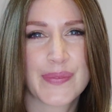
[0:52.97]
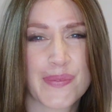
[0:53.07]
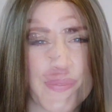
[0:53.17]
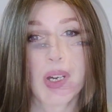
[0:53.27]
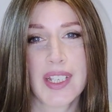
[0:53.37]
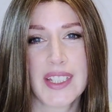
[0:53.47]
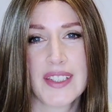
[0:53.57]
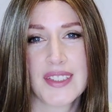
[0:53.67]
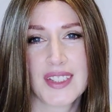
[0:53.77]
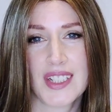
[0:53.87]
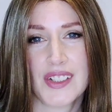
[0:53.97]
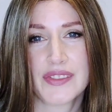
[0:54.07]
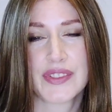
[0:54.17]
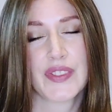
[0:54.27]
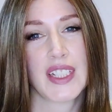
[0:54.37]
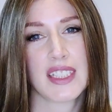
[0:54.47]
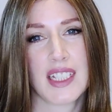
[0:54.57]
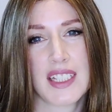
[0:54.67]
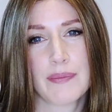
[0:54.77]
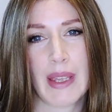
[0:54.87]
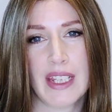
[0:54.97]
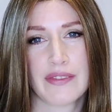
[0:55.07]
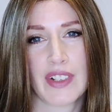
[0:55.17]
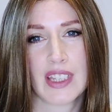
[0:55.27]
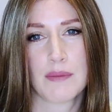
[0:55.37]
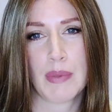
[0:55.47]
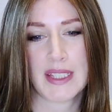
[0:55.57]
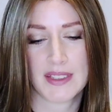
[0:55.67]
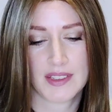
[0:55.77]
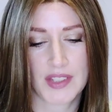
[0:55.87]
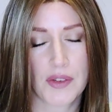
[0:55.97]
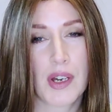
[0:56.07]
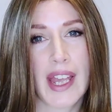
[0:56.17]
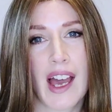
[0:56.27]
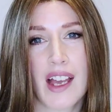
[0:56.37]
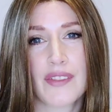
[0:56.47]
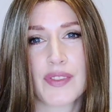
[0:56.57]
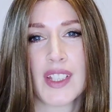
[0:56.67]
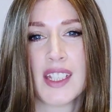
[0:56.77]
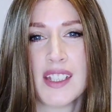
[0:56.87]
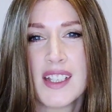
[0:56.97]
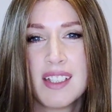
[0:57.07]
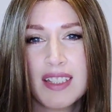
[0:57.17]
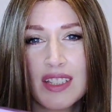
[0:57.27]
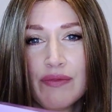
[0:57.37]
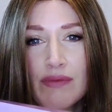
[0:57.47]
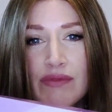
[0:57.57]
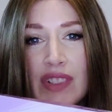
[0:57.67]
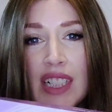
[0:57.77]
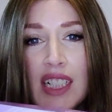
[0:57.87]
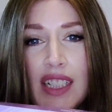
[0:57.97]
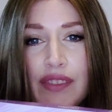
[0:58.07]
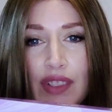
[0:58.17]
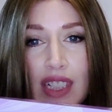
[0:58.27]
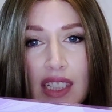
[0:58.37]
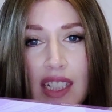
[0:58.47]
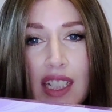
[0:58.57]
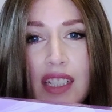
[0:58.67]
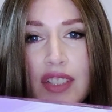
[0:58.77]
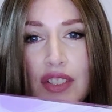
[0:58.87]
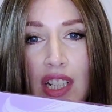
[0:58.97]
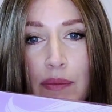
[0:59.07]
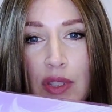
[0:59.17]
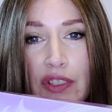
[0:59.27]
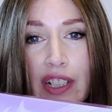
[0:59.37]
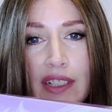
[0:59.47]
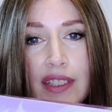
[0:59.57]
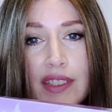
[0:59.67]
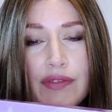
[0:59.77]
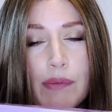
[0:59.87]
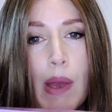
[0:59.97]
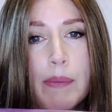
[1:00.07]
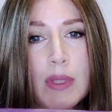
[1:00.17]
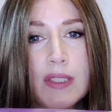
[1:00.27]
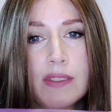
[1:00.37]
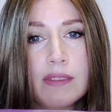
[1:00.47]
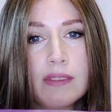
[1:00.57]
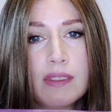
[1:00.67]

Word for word: So what I use to revitalise my heat-friendly pieces, so I have some really, really cheap straighteners from Amazon.